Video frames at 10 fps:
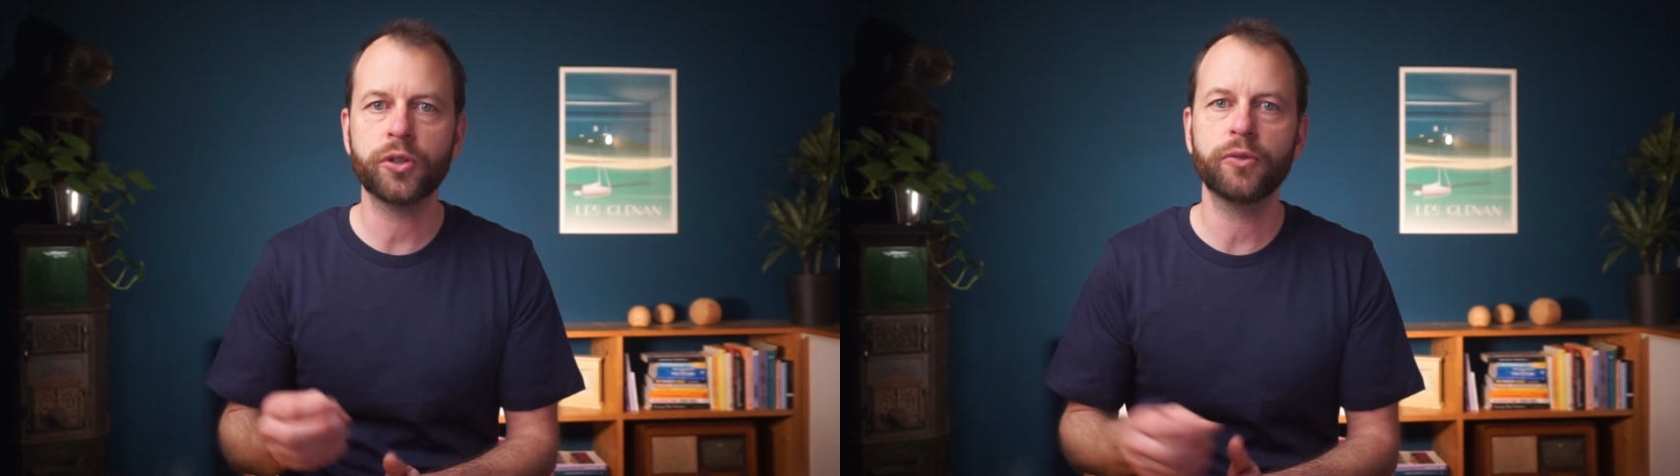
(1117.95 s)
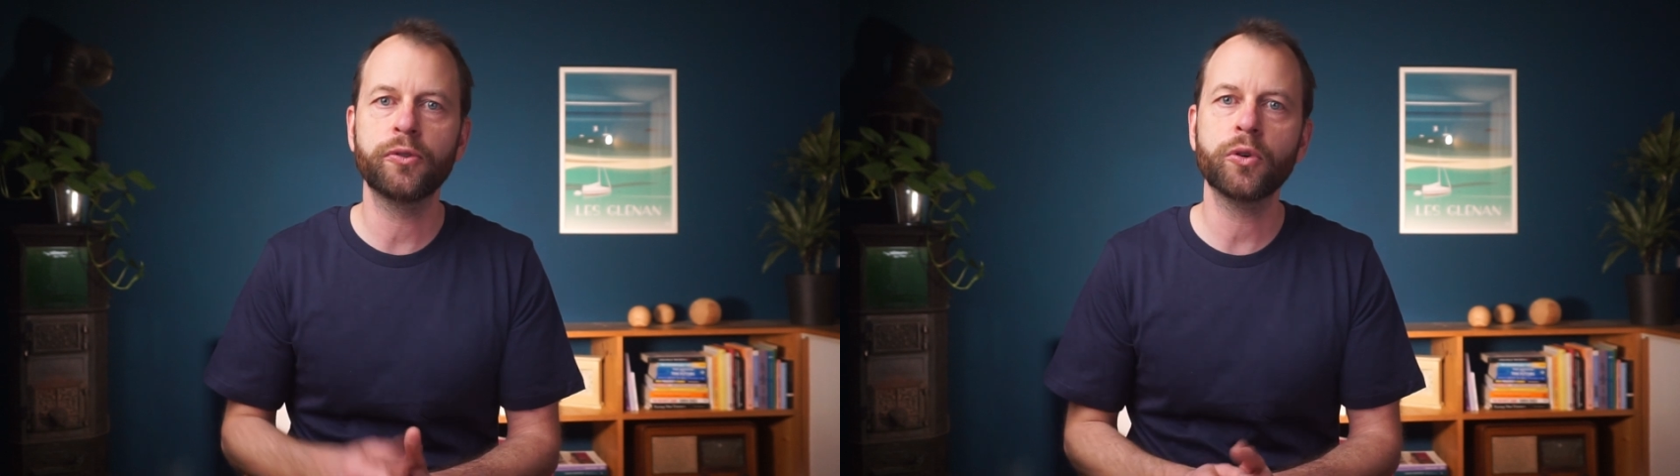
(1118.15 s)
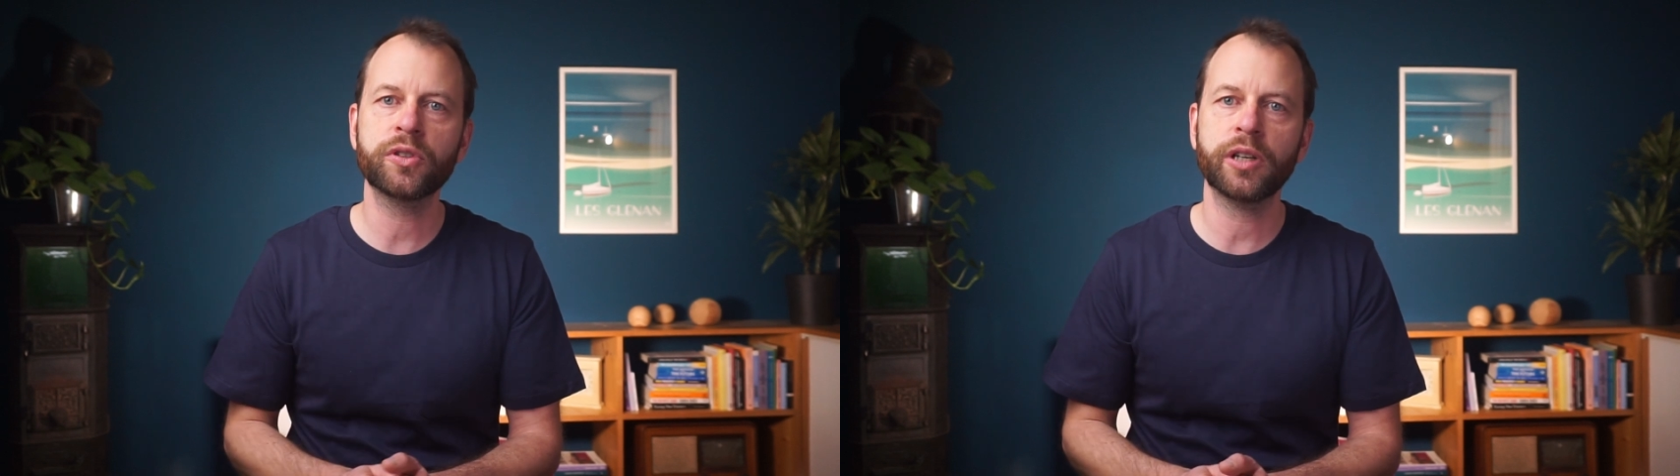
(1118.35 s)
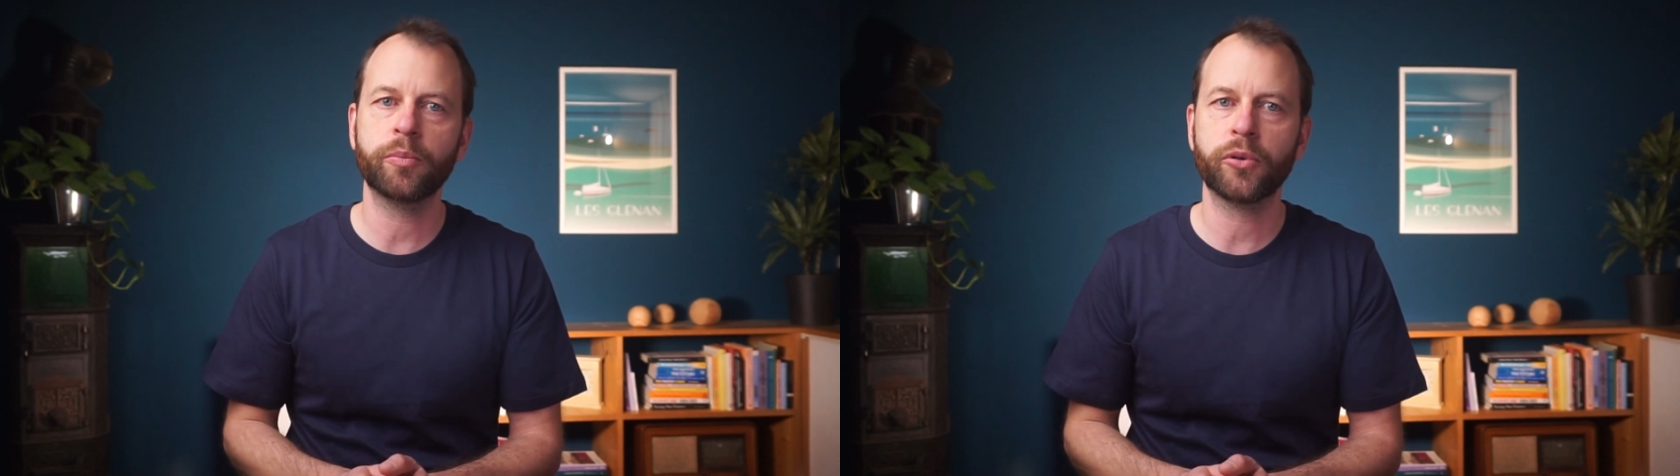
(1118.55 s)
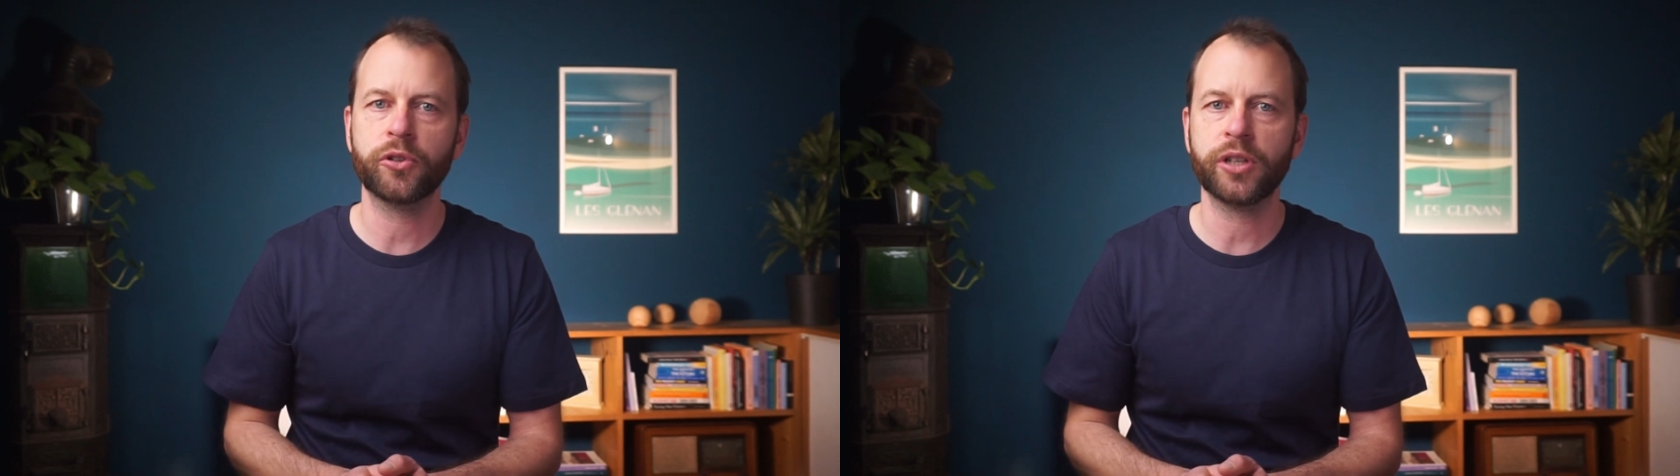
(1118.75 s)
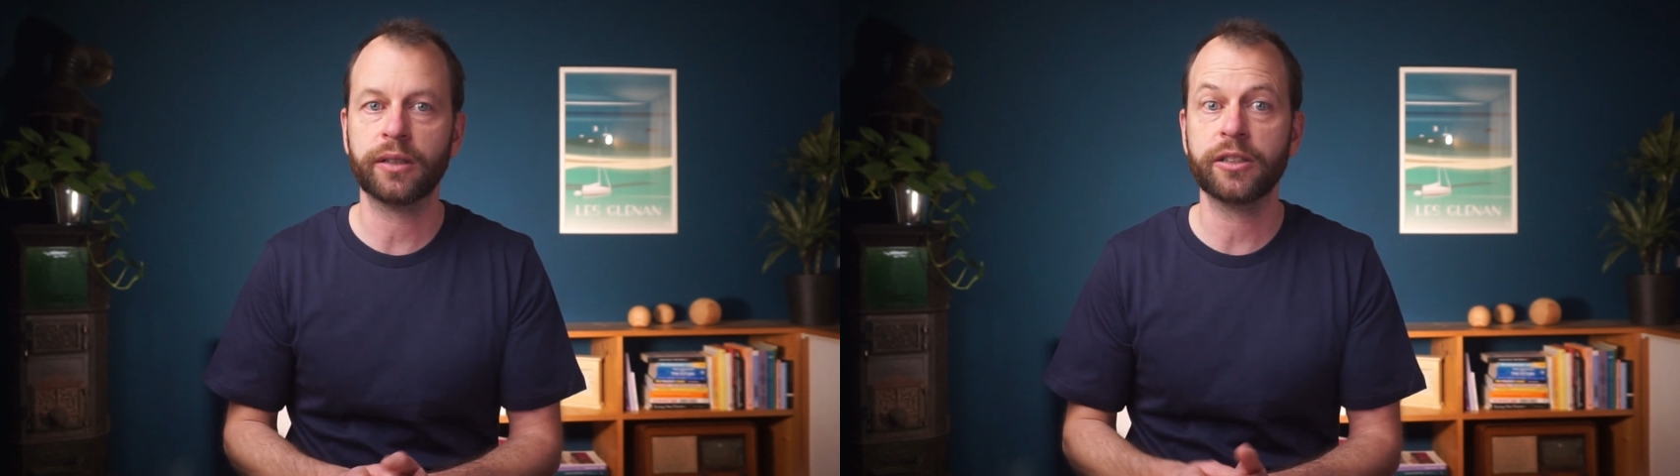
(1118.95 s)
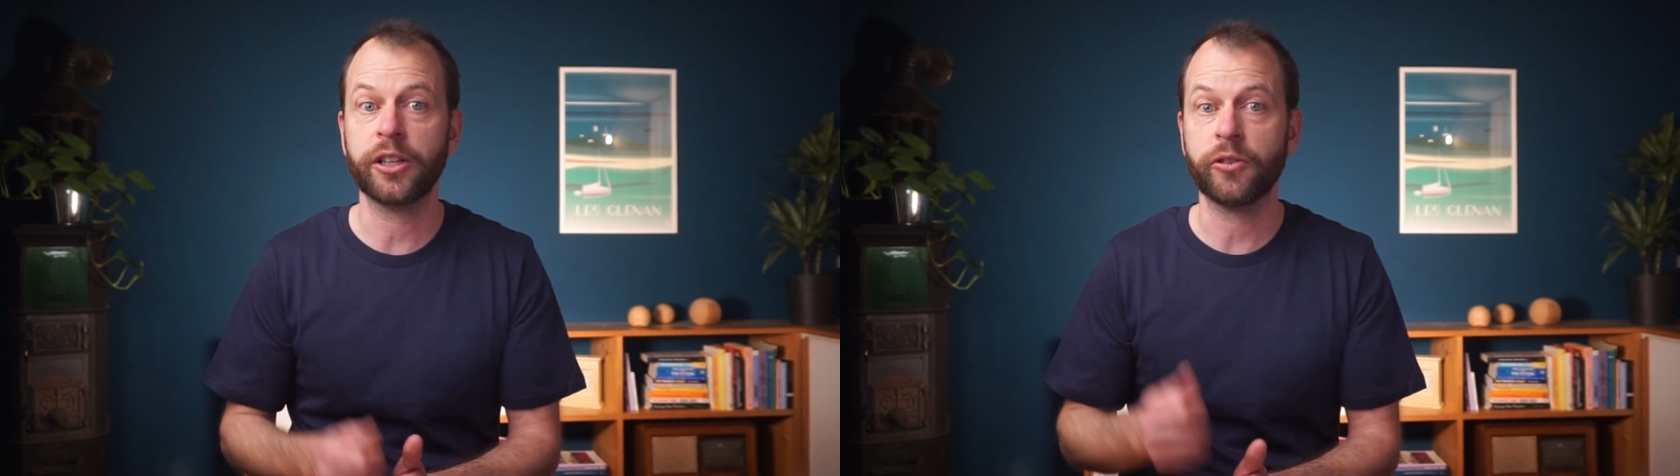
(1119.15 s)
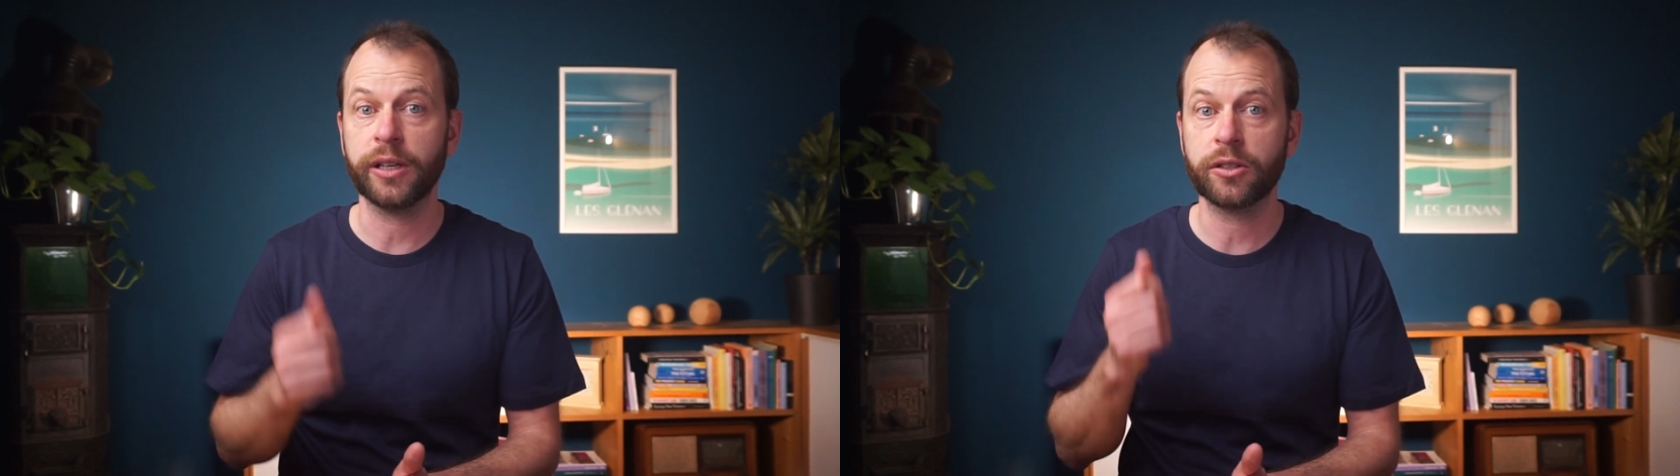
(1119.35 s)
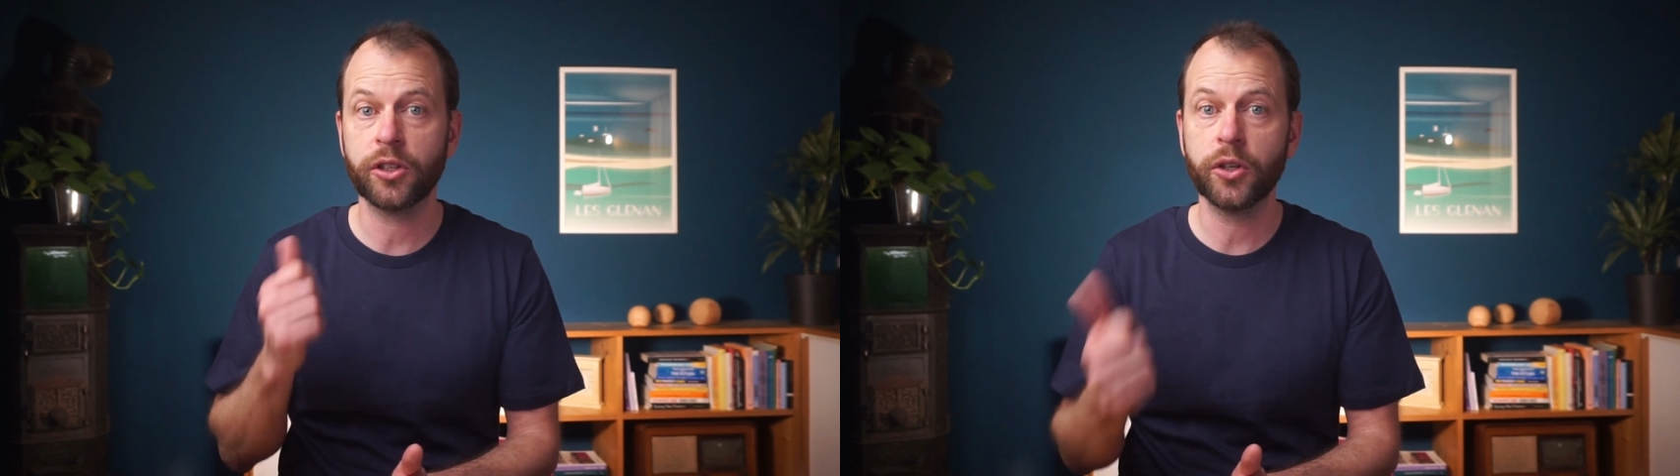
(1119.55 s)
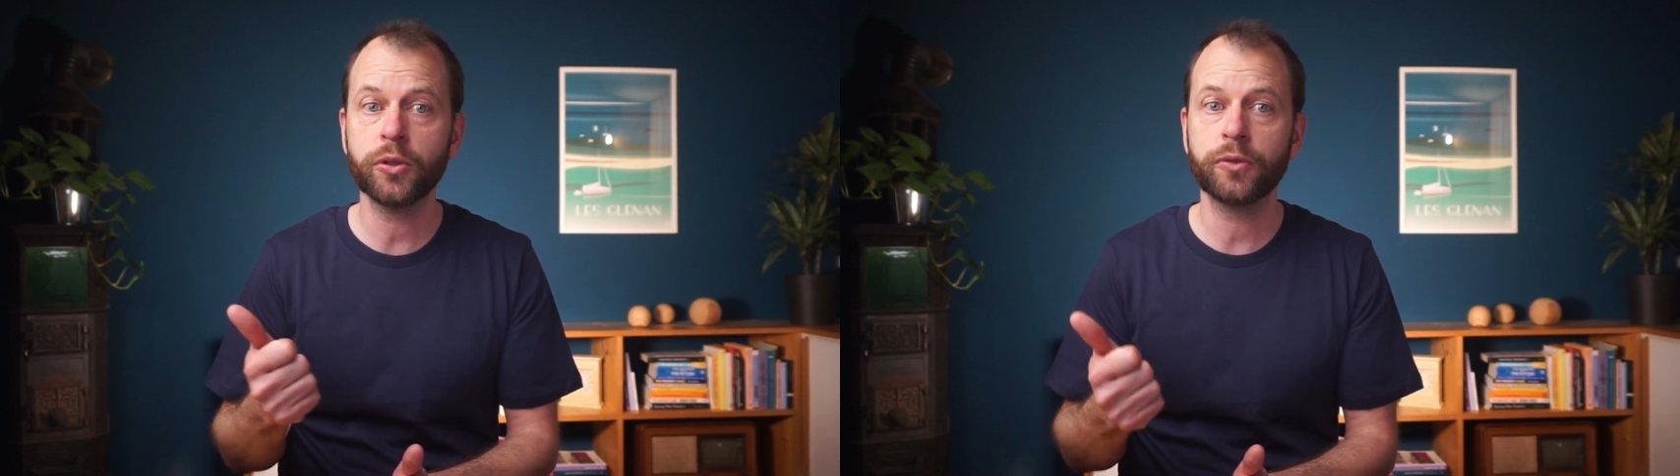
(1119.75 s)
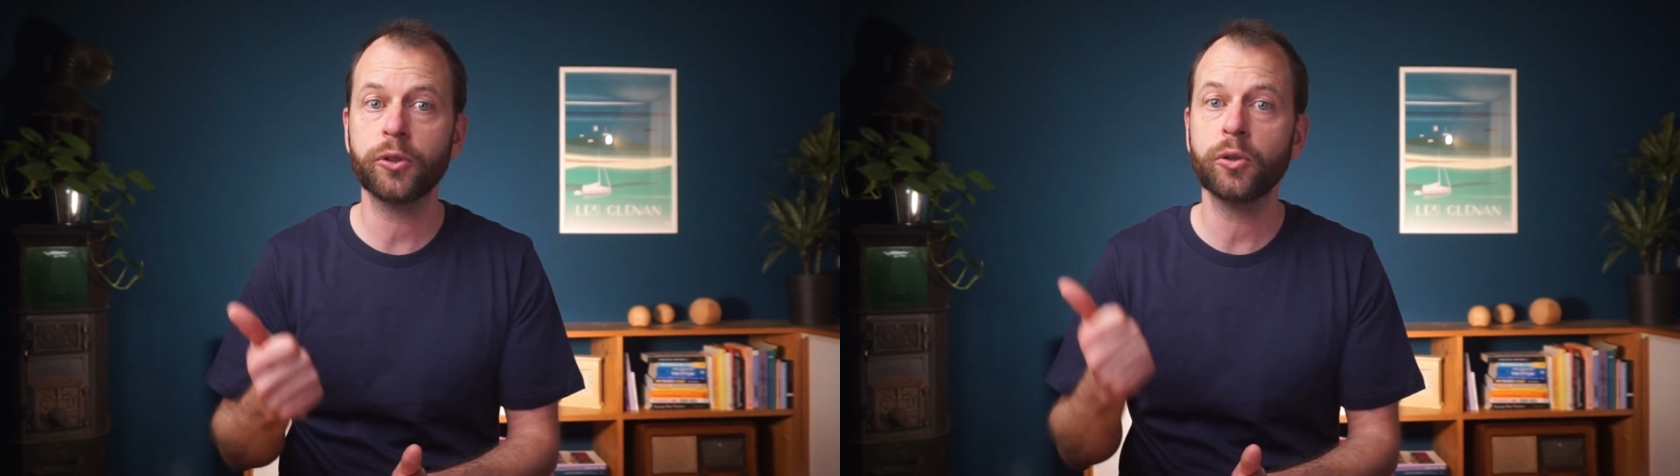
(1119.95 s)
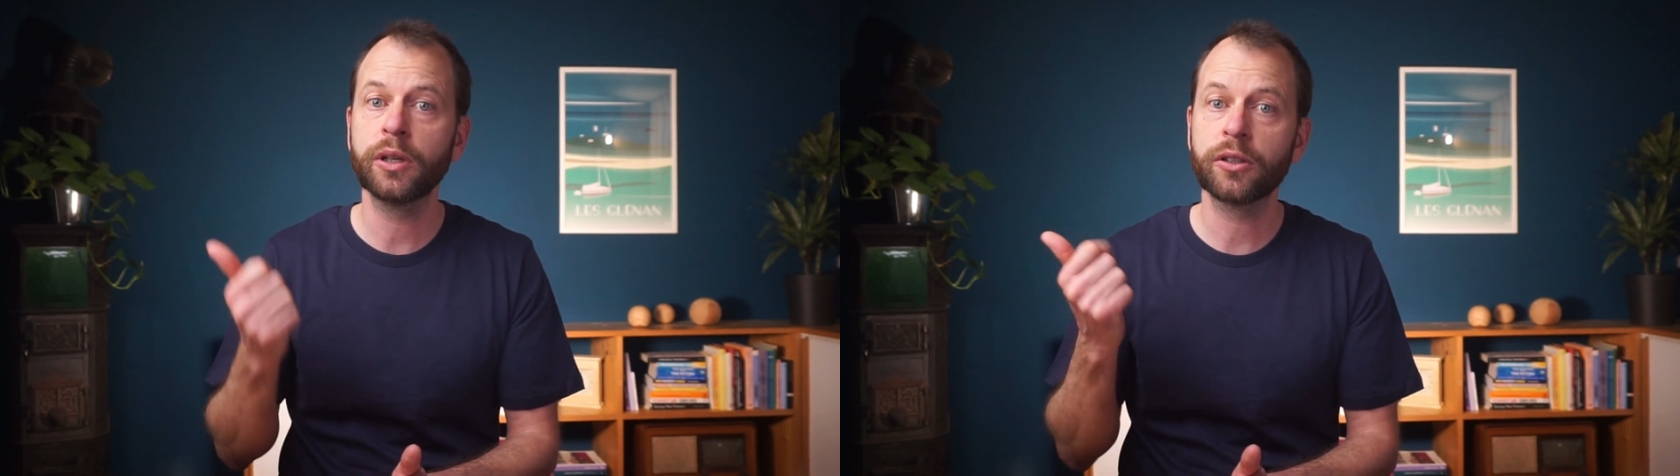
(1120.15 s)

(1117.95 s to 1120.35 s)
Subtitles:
your Foresight project generates useful,